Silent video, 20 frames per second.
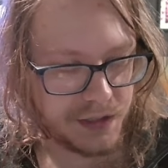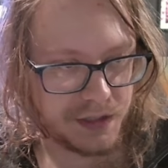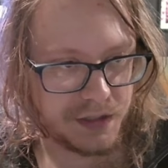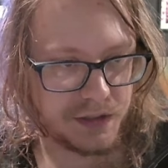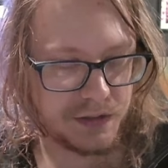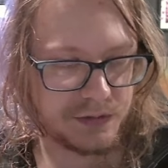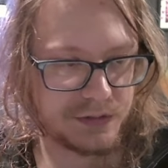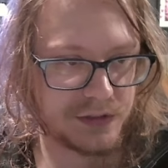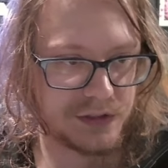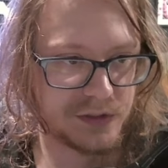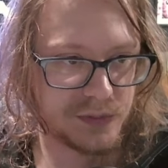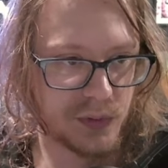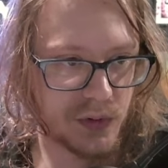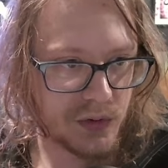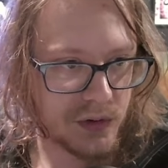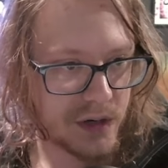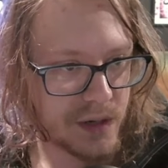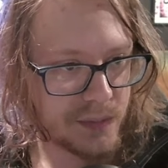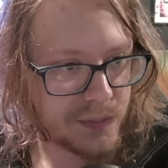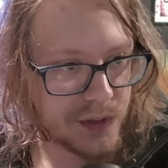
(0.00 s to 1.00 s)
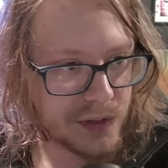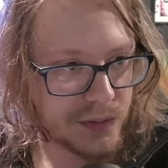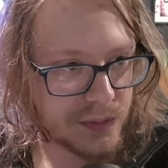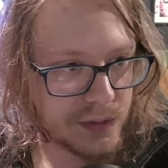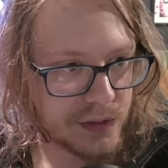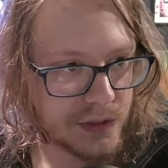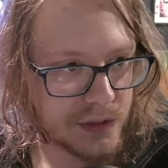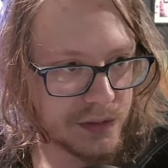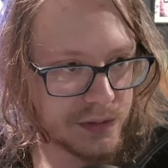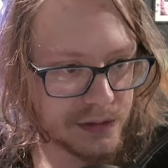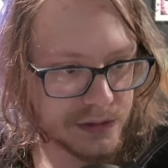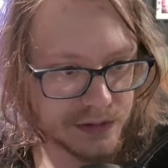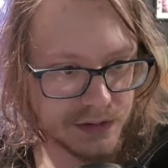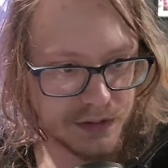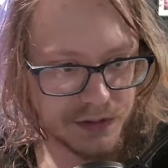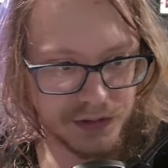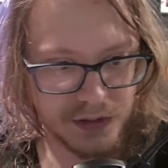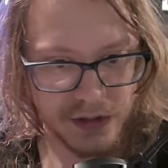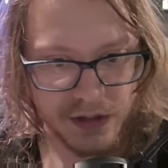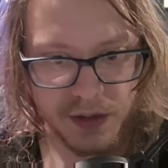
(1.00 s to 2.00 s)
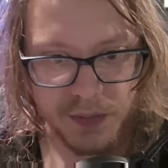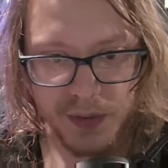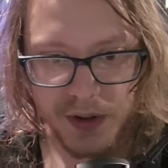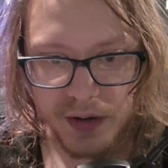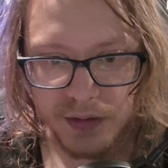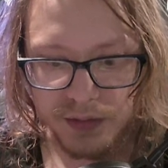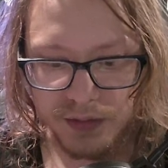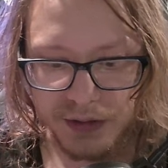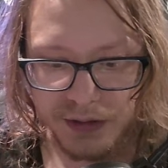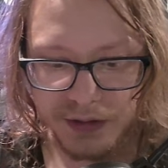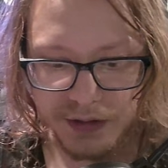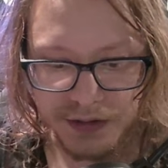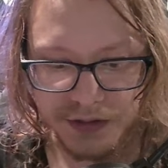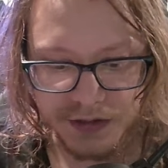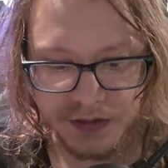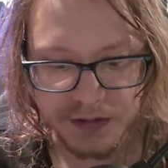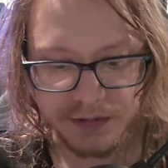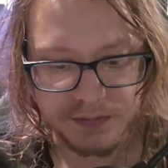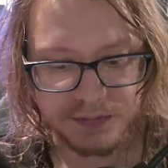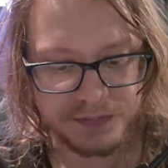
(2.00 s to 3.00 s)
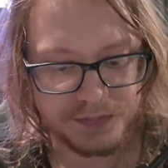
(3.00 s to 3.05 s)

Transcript: in advanced programming we're going to talk about recursion.